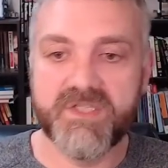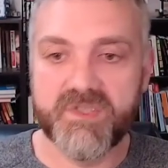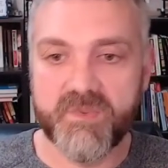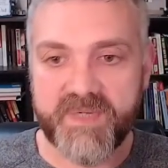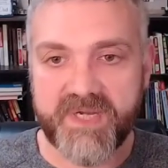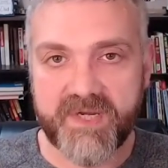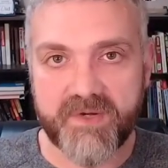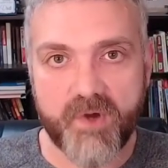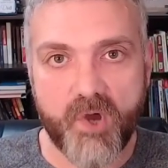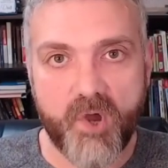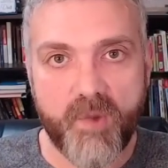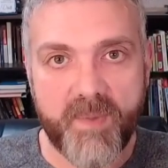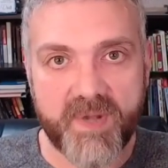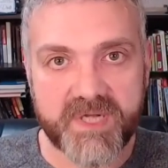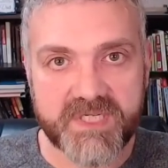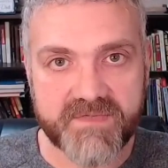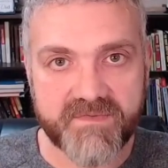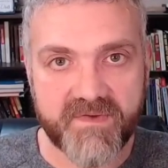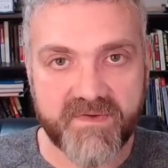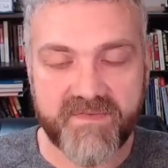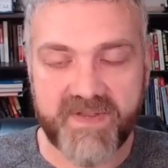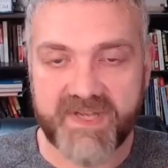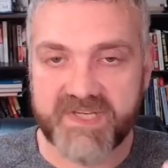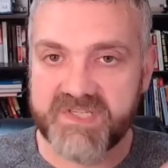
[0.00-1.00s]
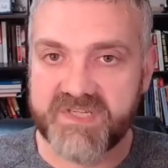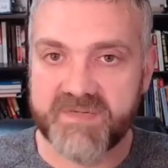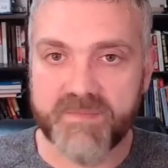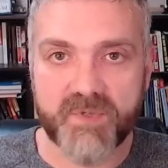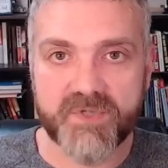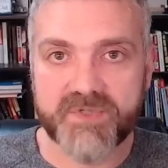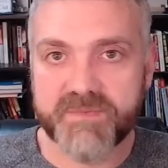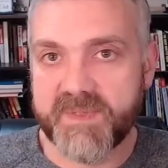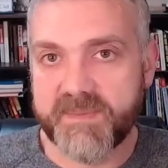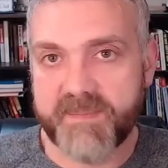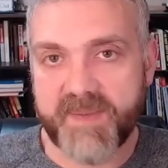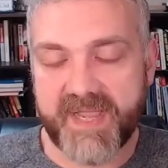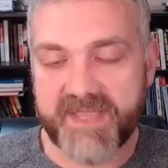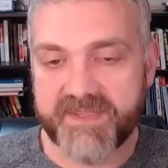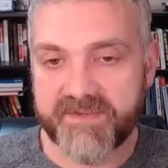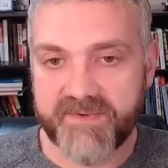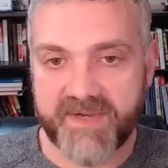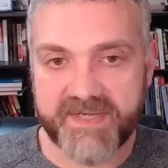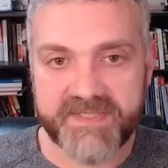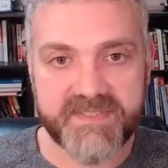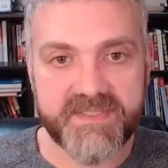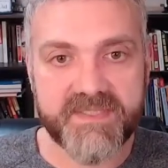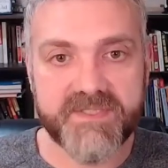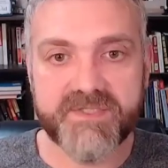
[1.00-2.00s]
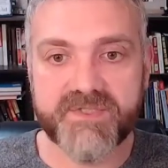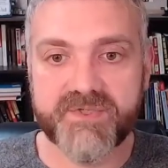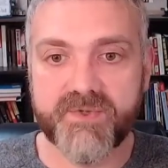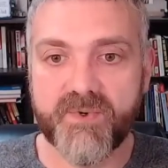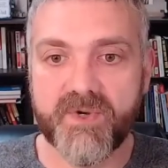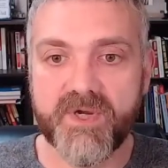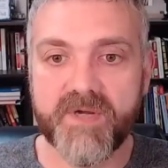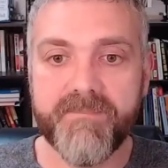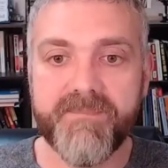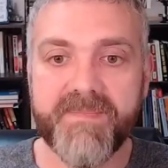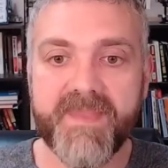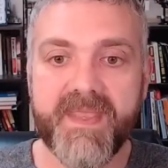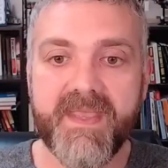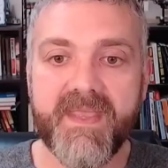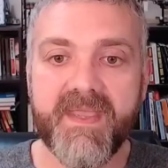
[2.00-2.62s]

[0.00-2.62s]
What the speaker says: So we grow a bunch of our vegetables. We buy the rest of the store.